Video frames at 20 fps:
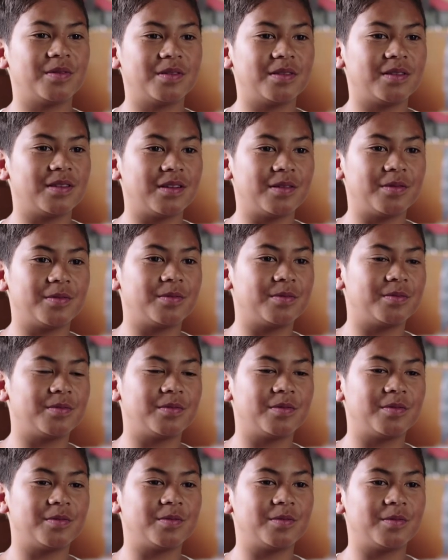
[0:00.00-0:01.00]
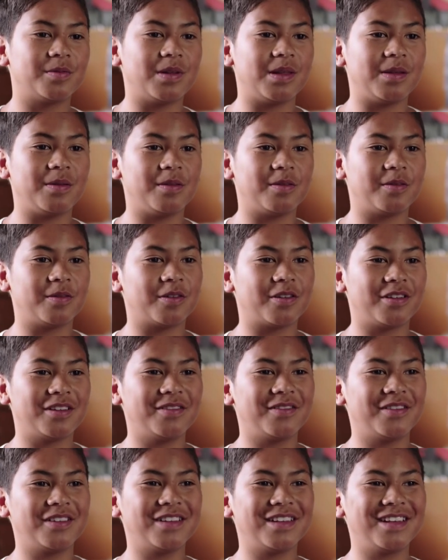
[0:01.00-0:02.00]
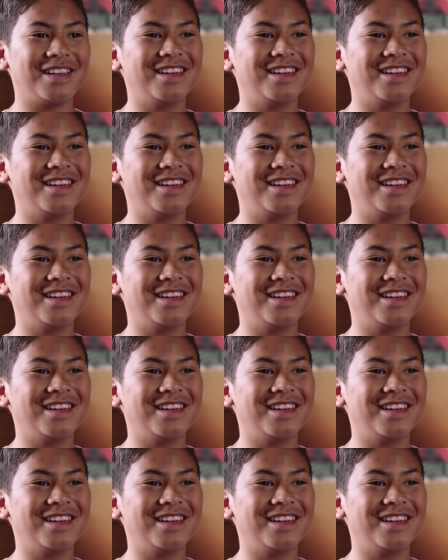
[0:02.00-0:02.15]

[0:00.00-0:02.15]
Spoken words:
a barrier that compounds.